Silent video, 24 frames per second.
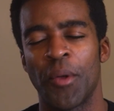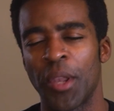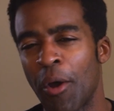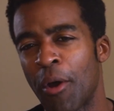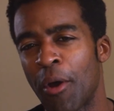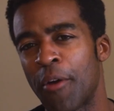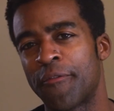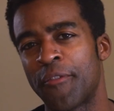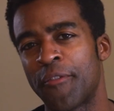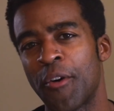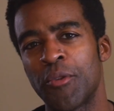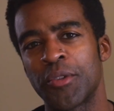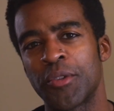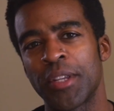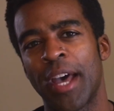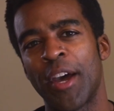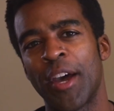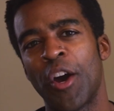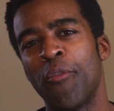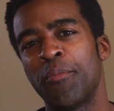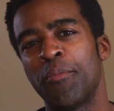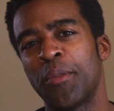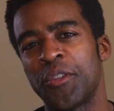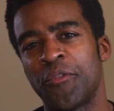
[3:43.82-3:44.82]
Well, all right, folks, I
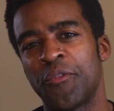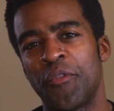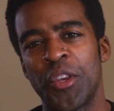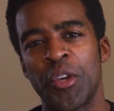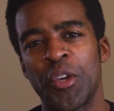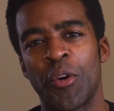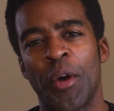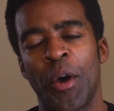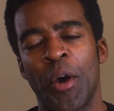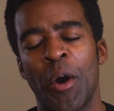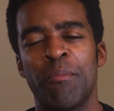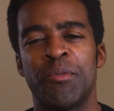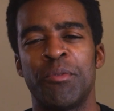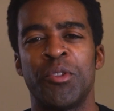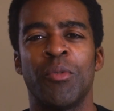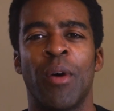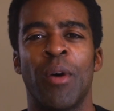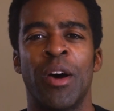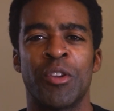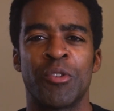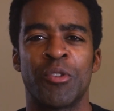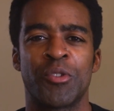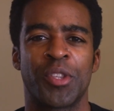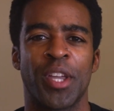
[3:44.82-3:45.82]
hope this video helped you
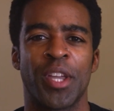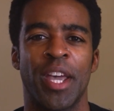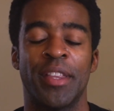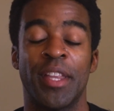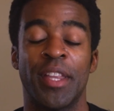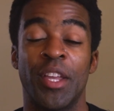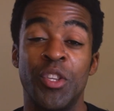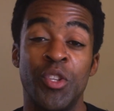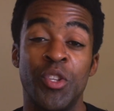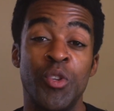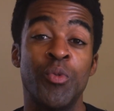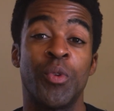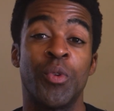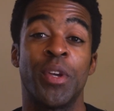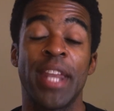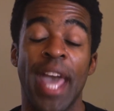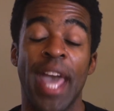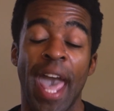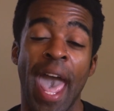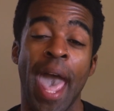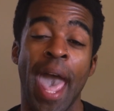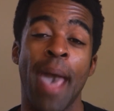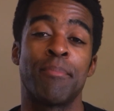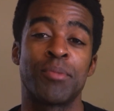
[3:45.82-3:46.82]
understand that you can
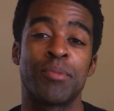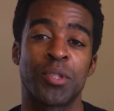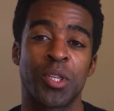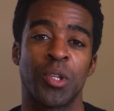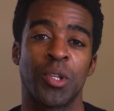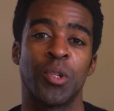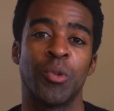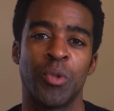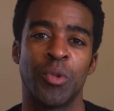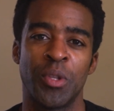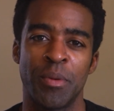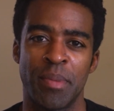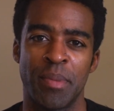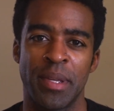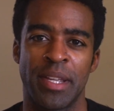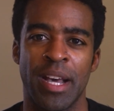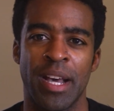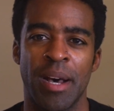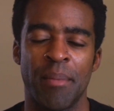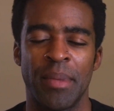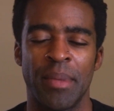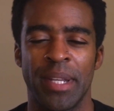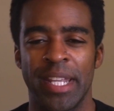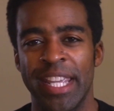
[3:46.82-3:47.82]
absolutely
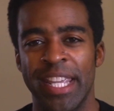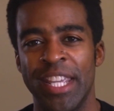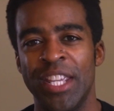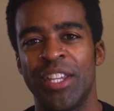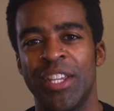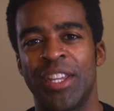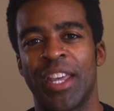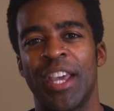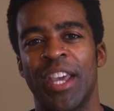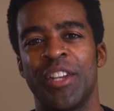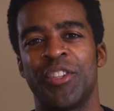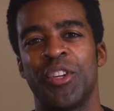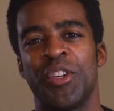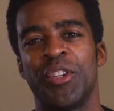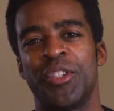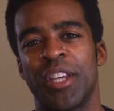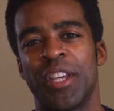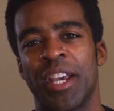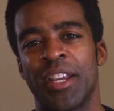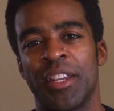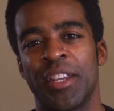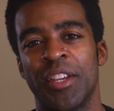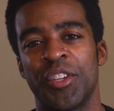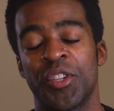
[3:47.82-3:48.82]
become an EKG
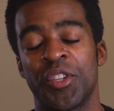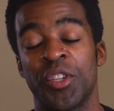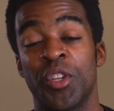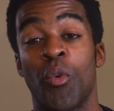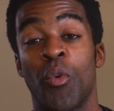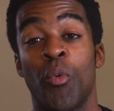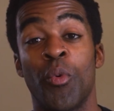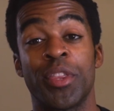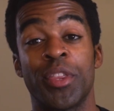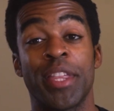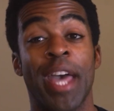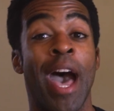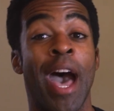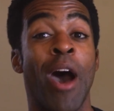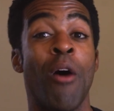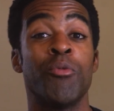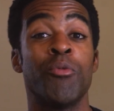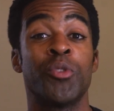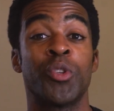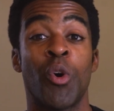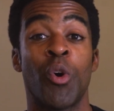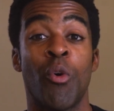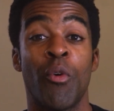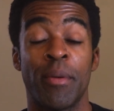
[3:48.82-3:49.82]
technician
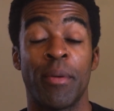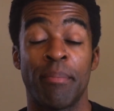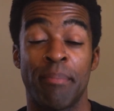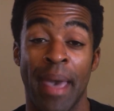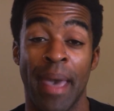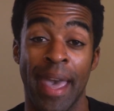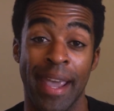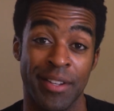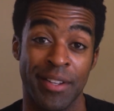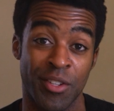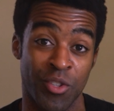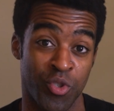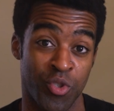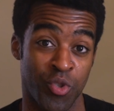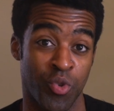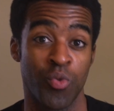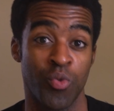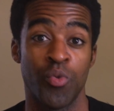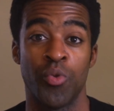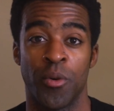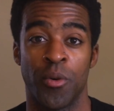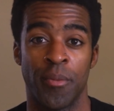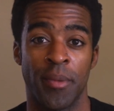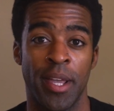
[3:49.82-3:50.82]
without going back to
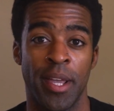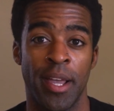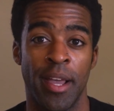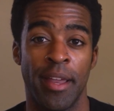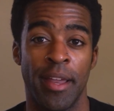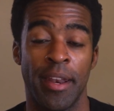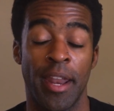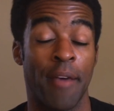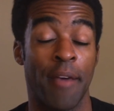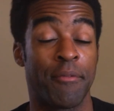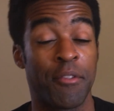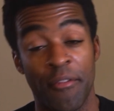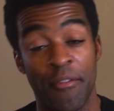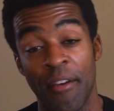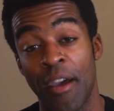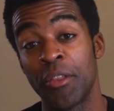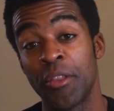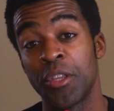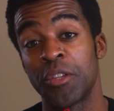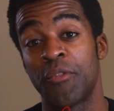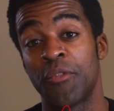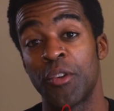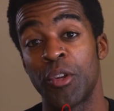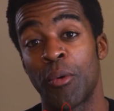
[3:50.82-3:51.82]
school. Now, if you
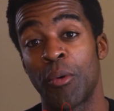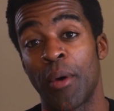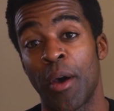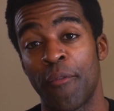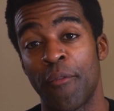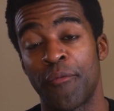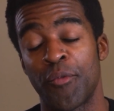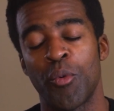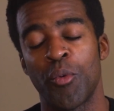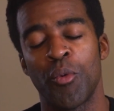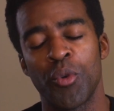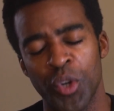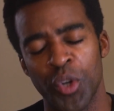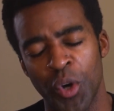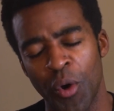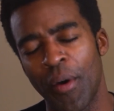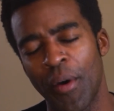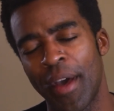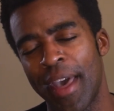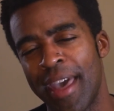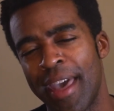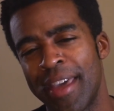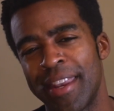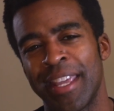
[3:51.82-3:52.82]
found this video helpful,
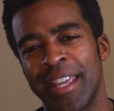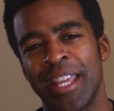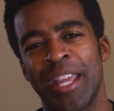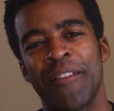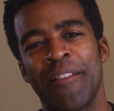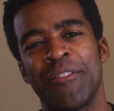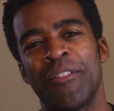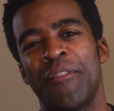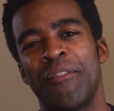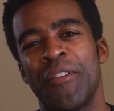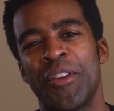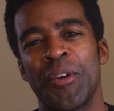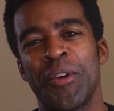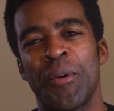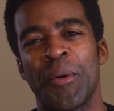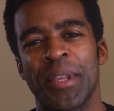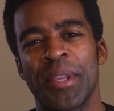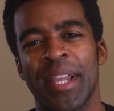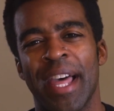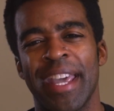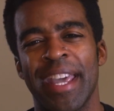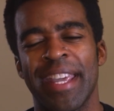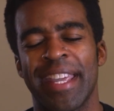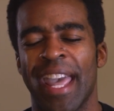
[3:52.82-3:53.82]
go ahead and give the video a
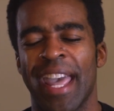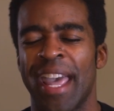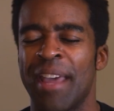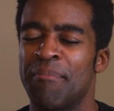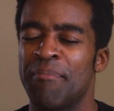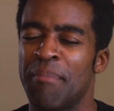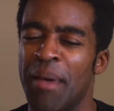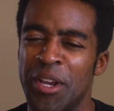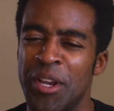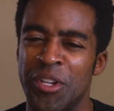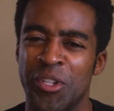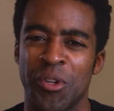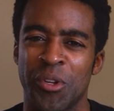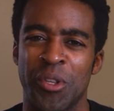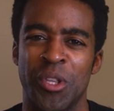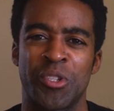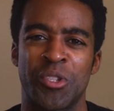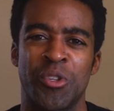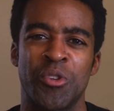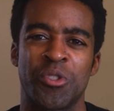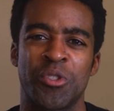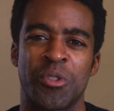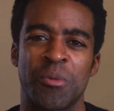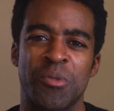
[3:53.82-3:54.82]
like and make sure
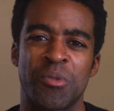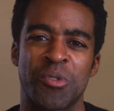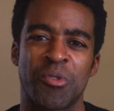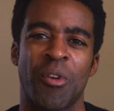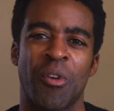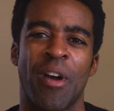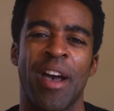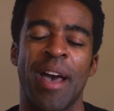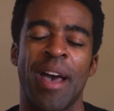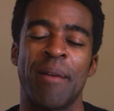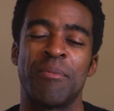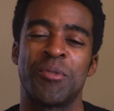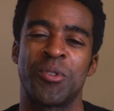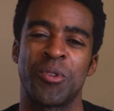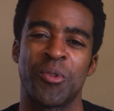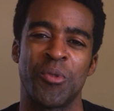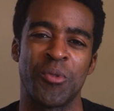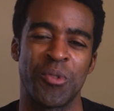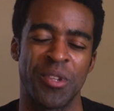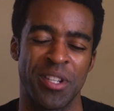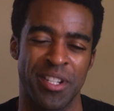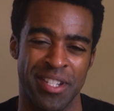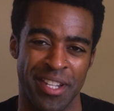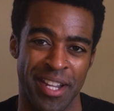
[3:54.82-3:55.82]
that you subscribe to
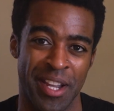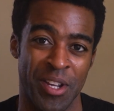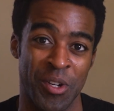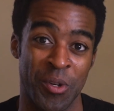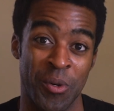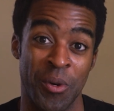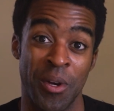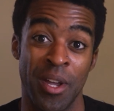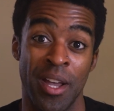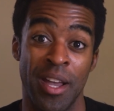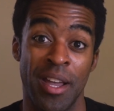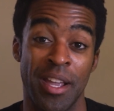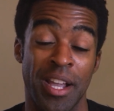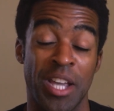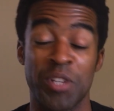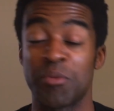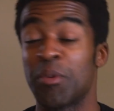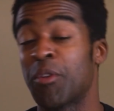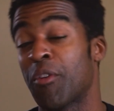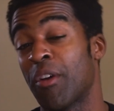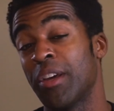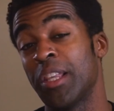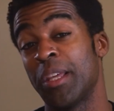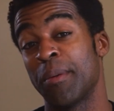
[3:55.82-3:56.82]
the channel because
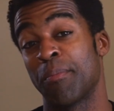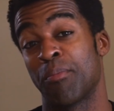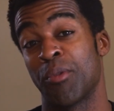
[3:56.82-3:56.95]
we greatly